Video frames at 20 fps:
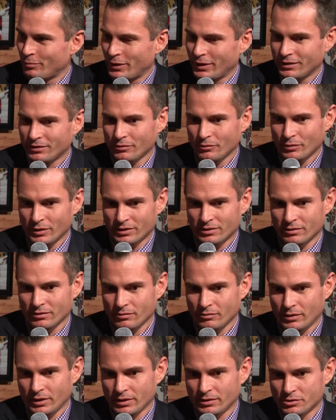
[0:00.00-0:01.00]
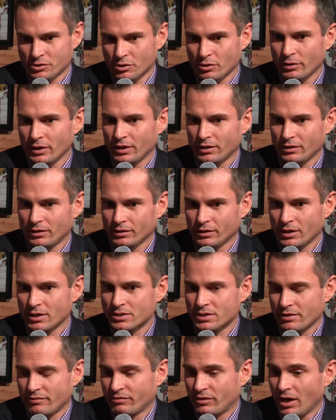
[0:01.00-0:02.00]
But what what Joey and
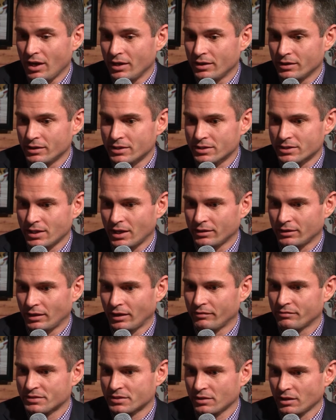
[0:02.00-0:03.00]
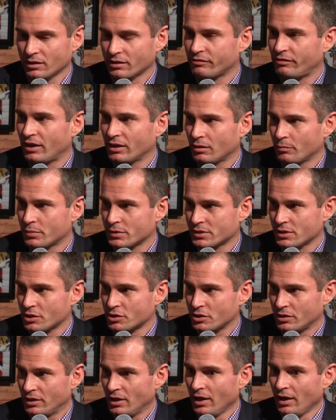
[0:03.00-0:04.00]
Gus have done is that they've solidified the
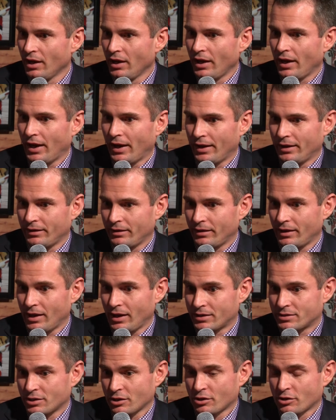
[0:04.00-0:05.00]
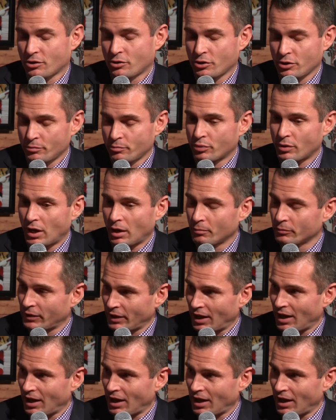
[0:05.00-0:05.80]
position, and it's a good problem to